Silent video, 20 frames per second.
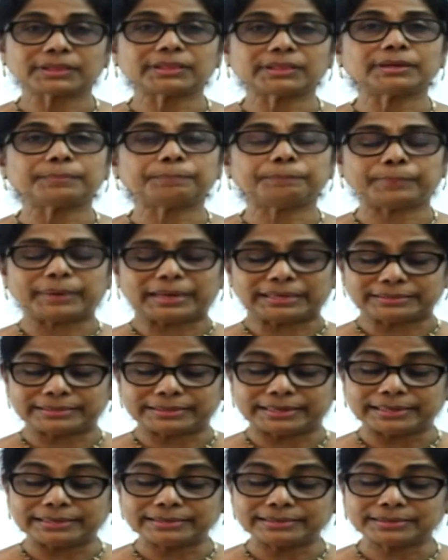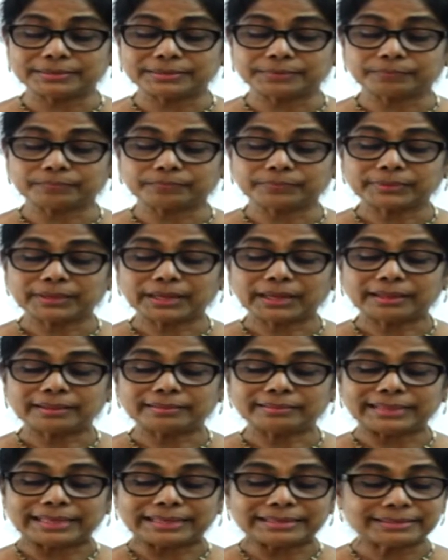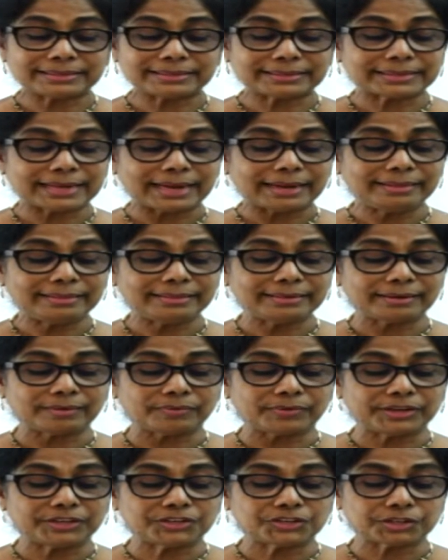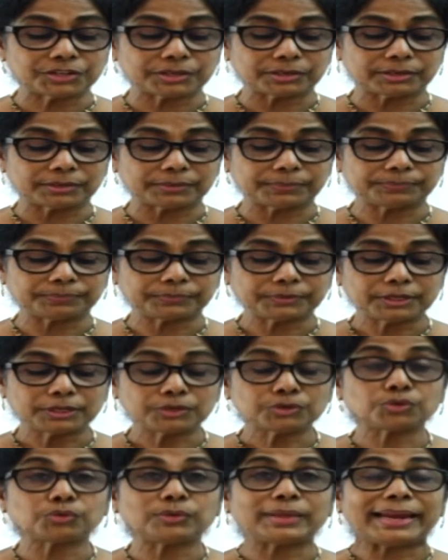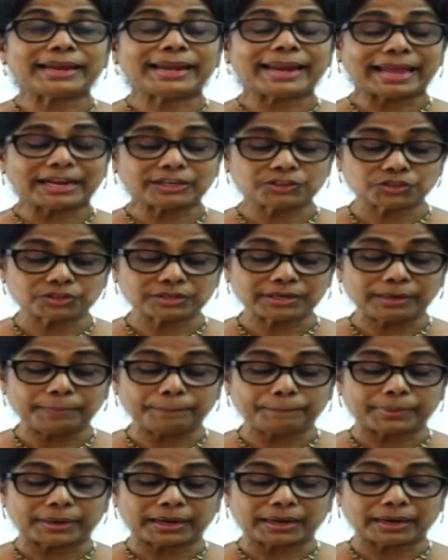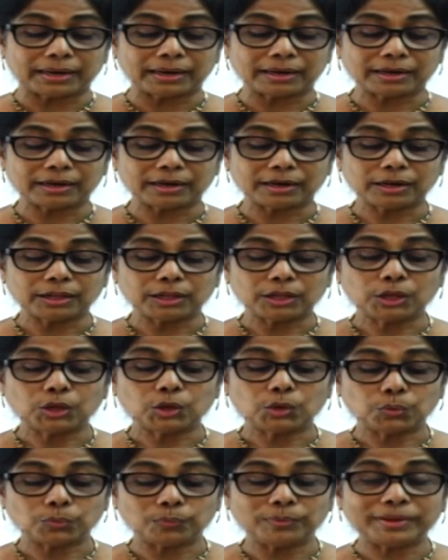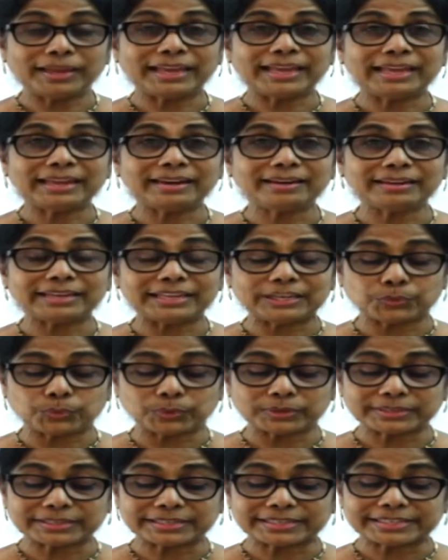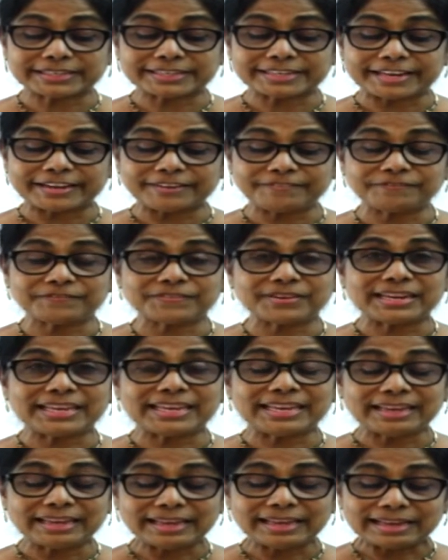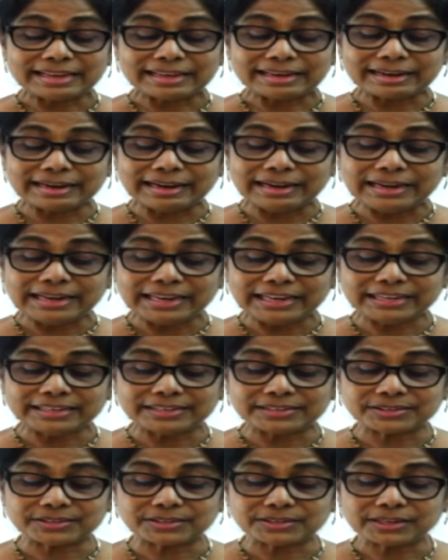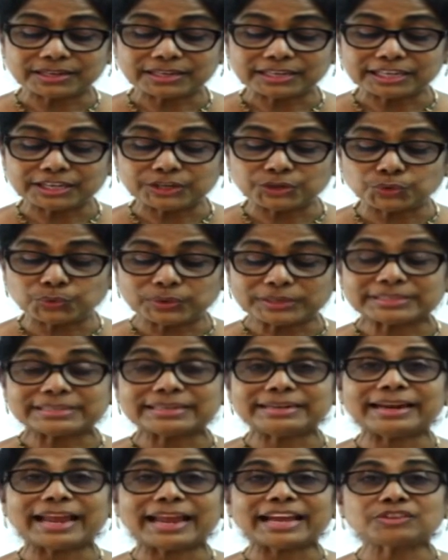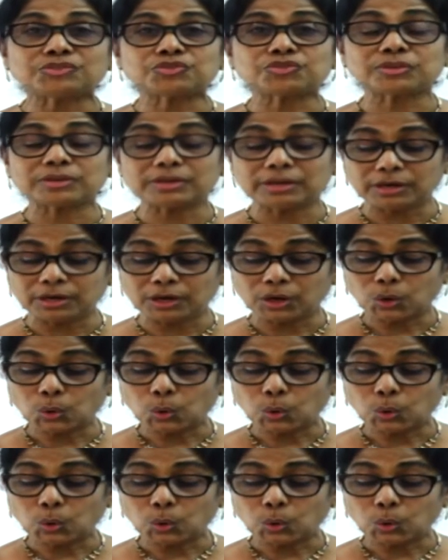The president then sent the creature to the national park where it was safely released into his natural